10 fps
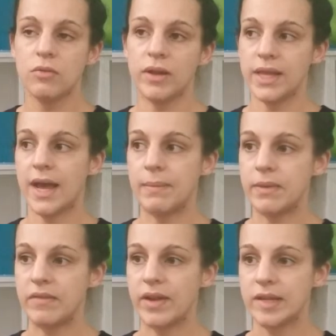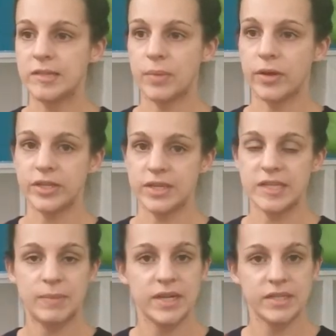really had a bit of an explosion,
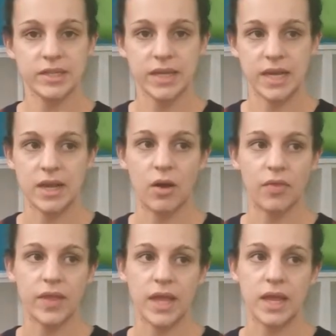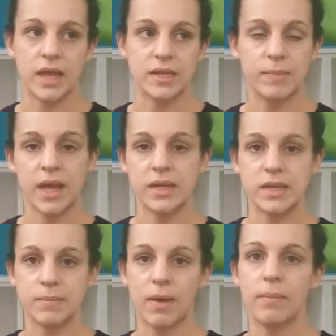especially on the
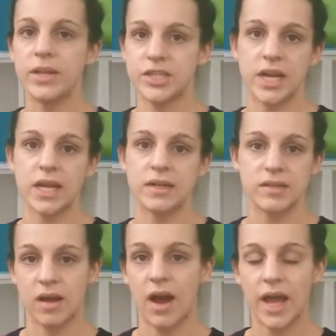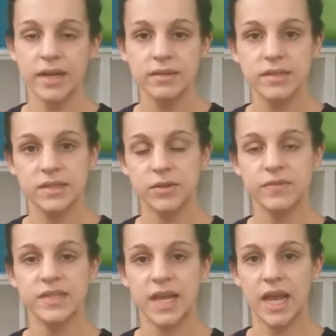independent publishing and zine sort
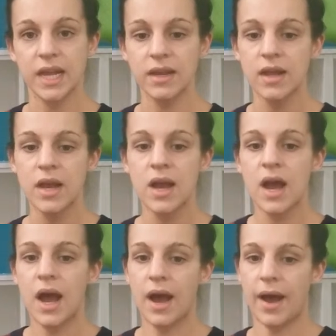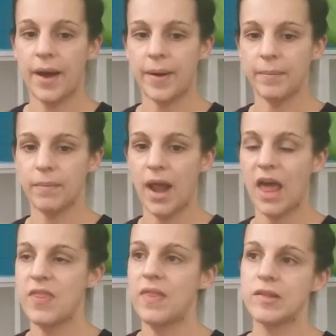of scene. And
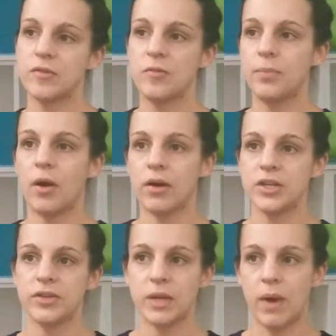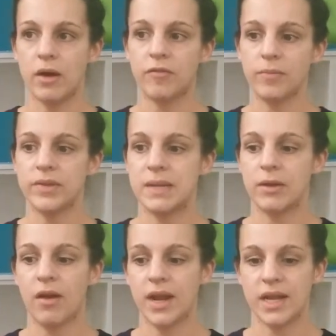I think that sort of borrows really well from the
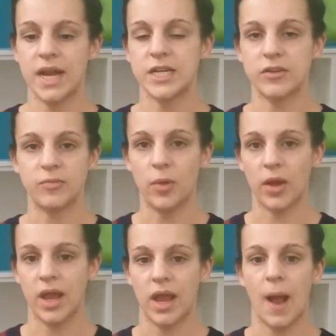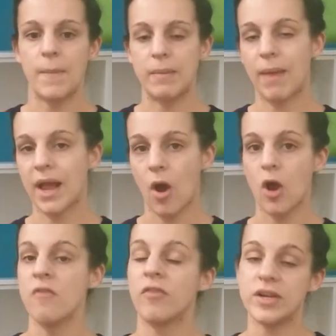democratic nature of blogging coming back
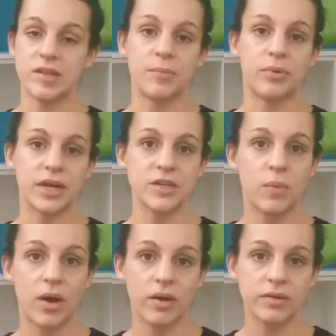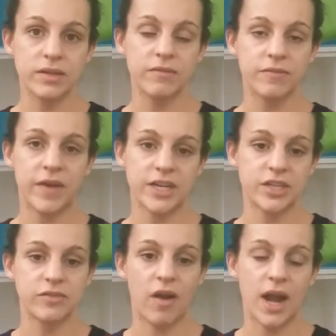over into the print world of
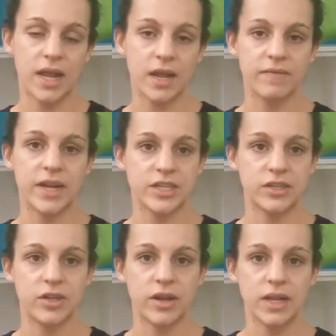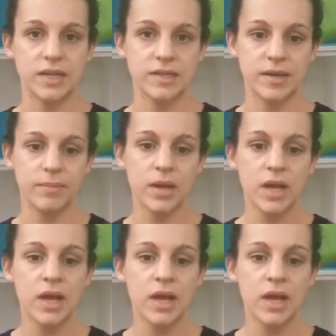fashion writing and fashion journalism